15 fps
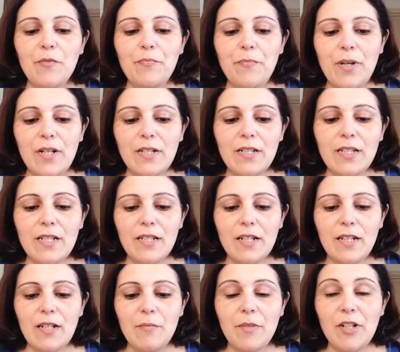But
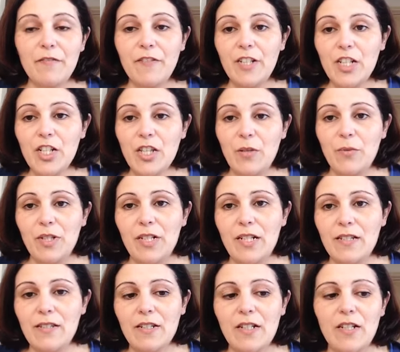I finished that one
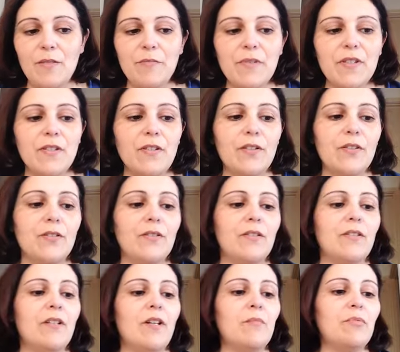last time, so
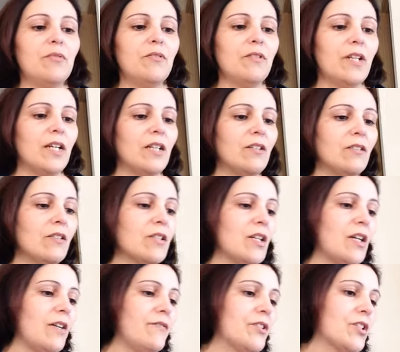I pulled out To
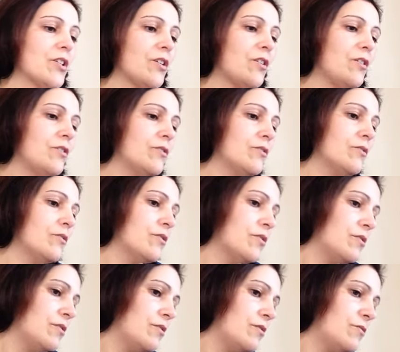Have and to Hold,
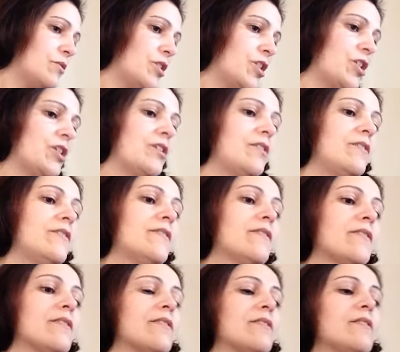which
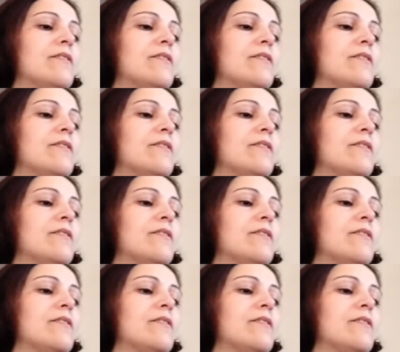is